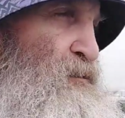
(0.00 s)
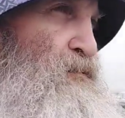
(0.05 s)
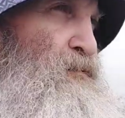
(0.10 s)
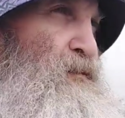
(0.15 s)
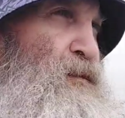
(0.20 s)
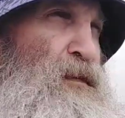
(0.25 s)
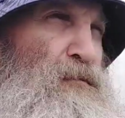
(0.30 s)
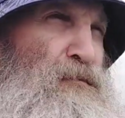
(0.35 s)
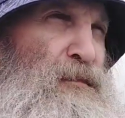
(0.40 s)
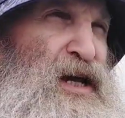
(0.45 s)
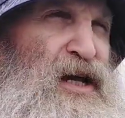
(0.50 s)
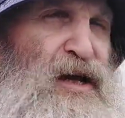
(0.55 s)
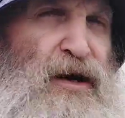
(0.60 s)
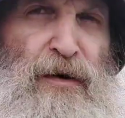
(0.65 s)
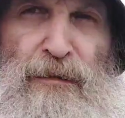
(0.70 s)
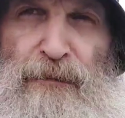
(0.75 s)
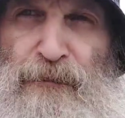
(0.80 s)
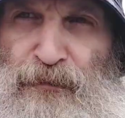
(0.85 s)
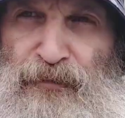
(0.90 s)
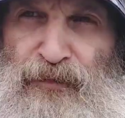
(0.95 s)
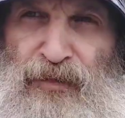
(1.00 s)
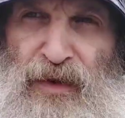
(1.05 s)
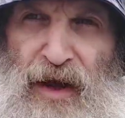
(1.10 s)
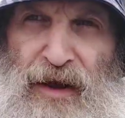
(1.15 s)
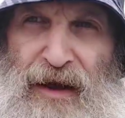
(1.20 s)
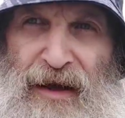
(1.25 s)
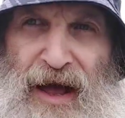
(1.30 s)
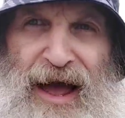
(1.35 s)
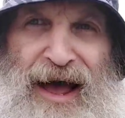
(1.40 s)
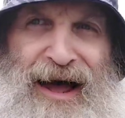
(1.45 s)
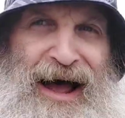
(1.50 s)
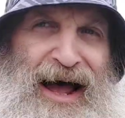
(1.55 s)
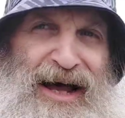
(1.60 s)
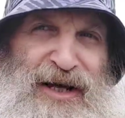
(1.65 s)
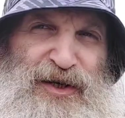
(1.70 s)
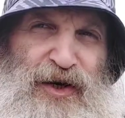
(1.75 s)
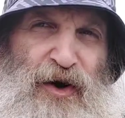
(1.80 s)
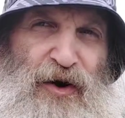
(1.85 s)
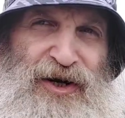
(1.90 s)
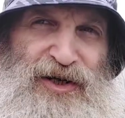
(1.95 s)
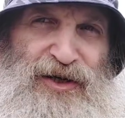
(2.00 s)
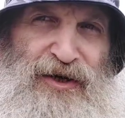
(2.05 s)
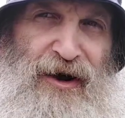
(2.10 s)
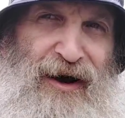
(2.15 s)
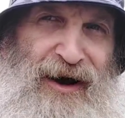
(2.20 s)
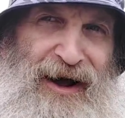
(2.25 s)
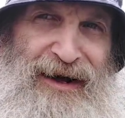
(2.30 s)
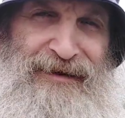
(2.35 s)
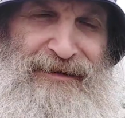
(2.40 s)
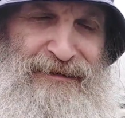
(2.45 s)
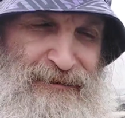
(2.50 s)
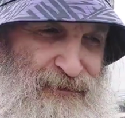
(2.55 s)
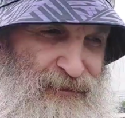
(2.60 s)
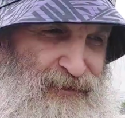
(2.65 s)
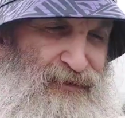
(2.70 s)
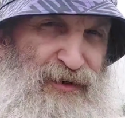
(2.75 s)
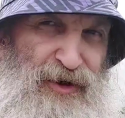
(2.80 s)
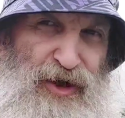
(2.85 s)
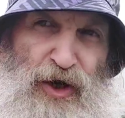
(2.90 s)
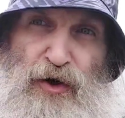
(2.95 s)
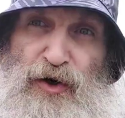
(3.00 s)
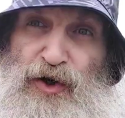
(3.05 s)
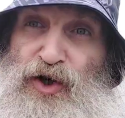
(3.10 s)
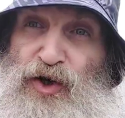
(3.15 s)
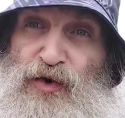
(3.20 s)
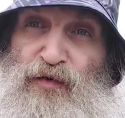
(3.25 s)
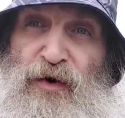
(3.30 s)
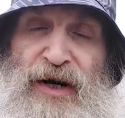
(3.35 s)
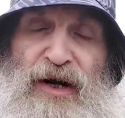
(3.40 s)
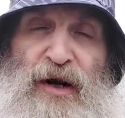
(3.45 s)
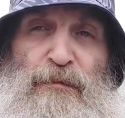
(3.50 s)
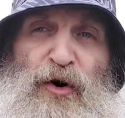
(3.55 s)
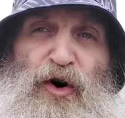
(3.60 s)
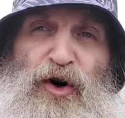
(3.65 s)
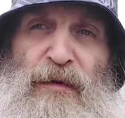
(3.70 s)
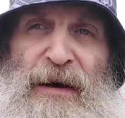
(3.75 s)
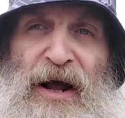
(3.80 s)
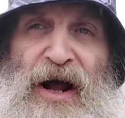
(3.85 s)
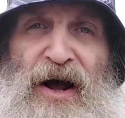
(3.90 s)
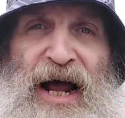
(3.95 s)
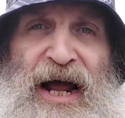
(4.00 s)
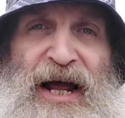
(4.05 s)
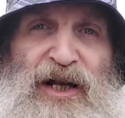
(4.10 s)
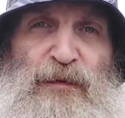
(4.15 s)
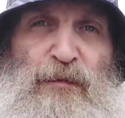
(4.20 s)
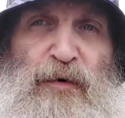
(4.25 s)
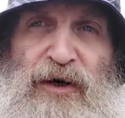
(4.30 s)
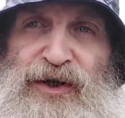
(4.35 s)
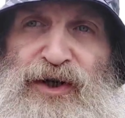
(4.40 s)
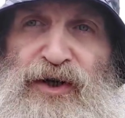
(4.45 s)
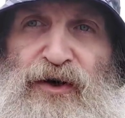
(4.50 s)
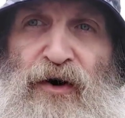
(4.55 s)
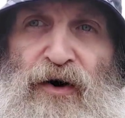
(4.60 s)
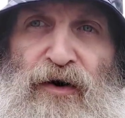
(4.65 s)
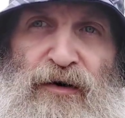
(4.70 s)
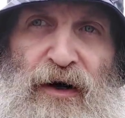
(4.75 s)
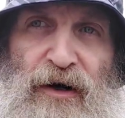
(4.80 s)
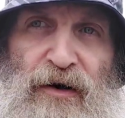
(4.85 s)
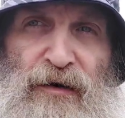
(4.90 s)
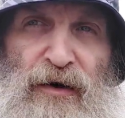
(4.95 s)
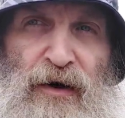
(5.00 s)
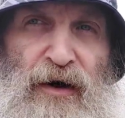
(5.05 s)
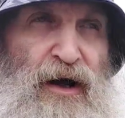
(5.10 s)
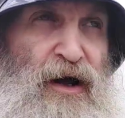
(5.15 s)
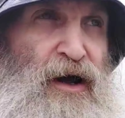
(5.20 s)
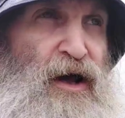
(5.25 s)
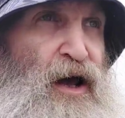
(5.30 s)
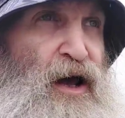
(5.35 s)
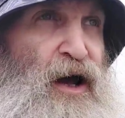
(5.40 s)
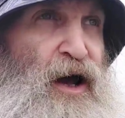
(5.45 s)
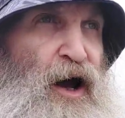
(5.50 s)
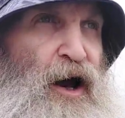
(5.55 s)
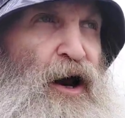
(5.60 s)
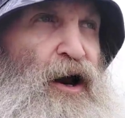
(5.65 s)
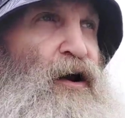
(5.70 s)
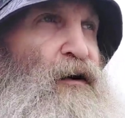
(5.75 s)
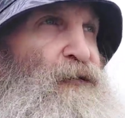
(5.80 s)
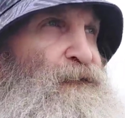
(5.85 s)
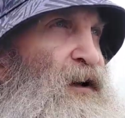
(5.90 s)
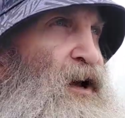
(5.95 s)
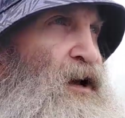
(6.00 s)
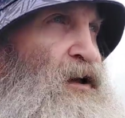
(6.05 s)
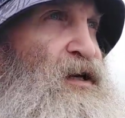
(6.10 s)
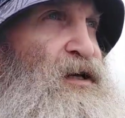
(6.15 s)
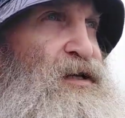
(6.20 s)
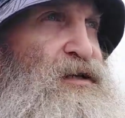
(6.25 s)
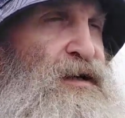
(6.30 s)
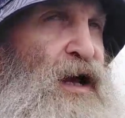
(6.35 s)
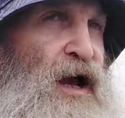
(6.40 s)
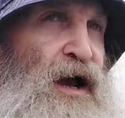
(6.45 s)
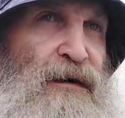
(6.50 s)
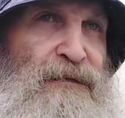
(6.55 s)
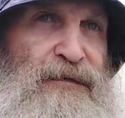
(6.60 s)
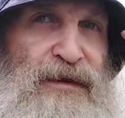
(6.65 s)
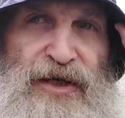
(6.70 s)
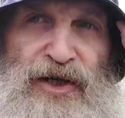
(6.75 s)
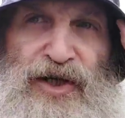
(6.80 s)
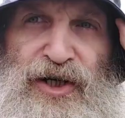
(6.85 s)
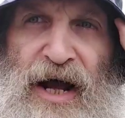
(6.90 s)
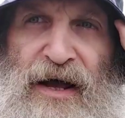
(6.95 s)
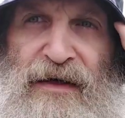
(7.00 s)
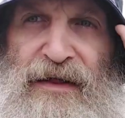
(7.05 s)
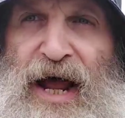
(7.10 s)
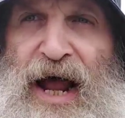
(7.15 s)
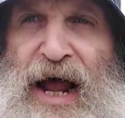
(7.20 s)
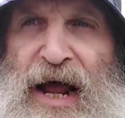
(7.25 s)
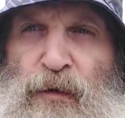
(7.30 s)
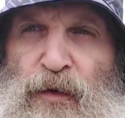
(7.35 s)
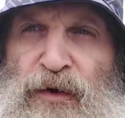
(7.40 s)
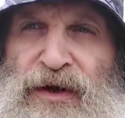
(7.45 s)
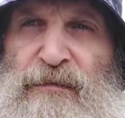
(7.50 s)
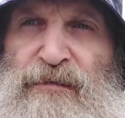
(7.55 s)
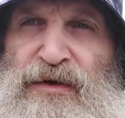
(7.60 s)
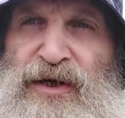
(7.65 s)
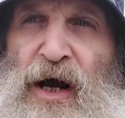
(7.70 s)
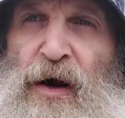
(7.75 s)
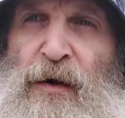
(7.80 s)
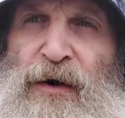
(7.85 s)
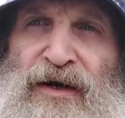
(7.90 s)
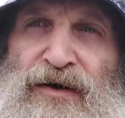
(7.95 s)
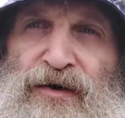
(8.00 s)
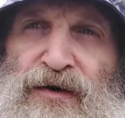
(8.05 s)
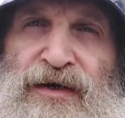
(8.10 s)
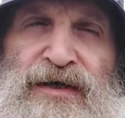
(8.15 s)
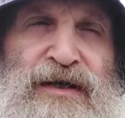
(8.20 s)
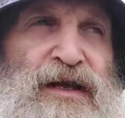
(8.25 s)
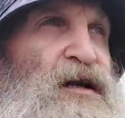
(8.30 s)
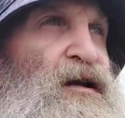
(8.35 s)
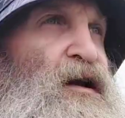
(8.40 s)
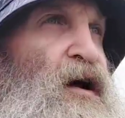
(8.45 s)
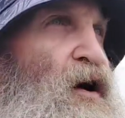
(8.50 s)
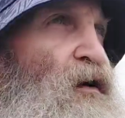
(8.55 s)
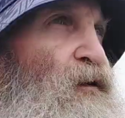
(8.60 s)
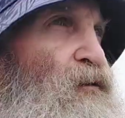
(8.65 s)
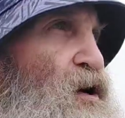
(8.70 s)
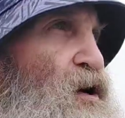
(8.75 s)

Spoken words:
Greeken, Scottish guy. He's just written a book about Ange Postecoglou. And I found this chat they had with him so interesting that I've